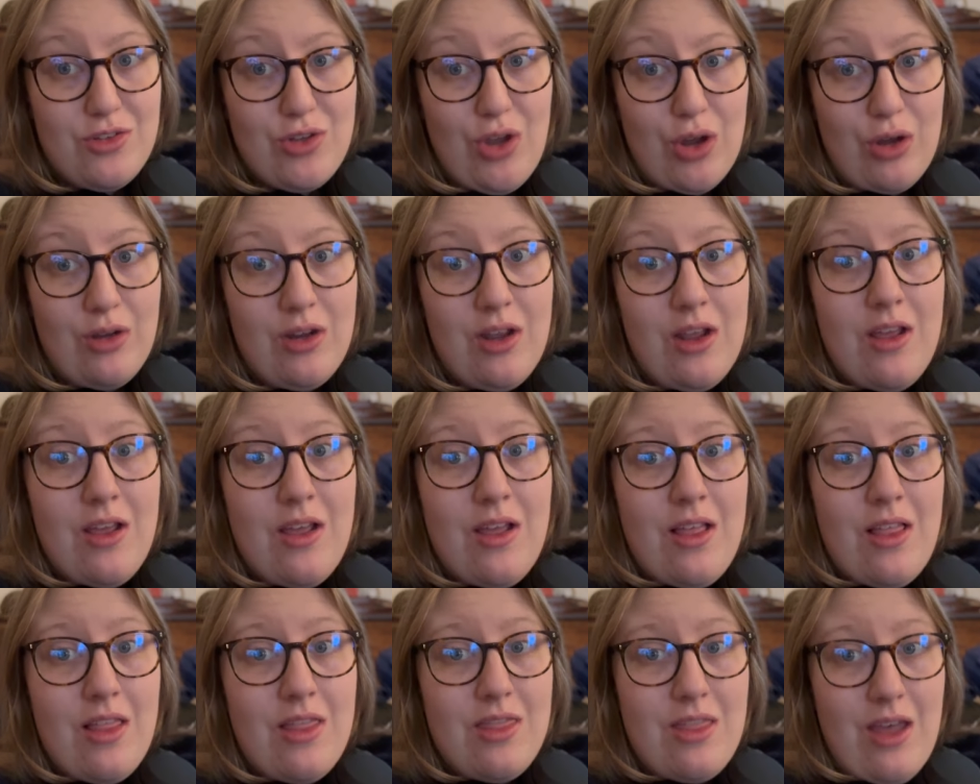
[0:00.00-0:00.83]
so
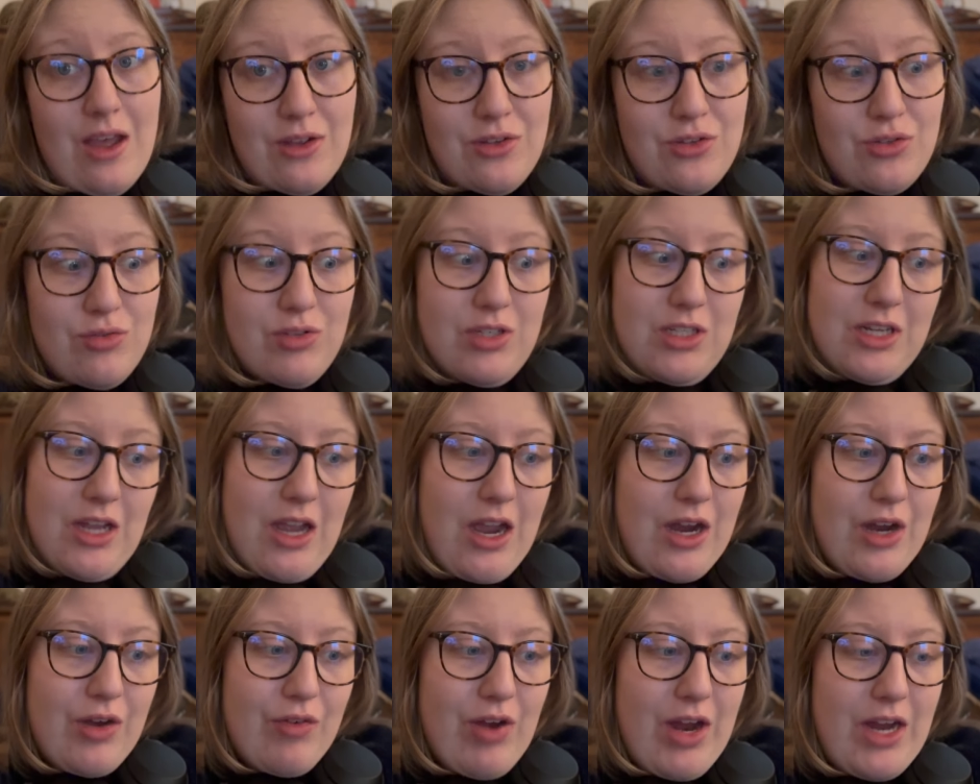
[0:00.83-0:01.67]
that's a really
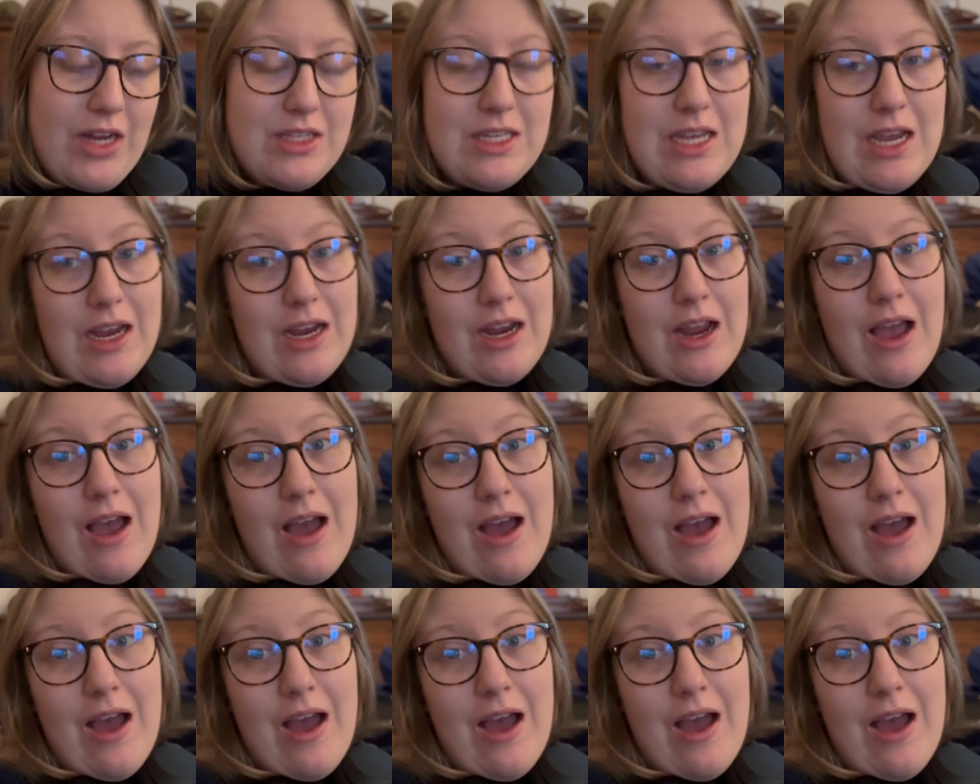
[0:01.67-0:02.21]
high rating.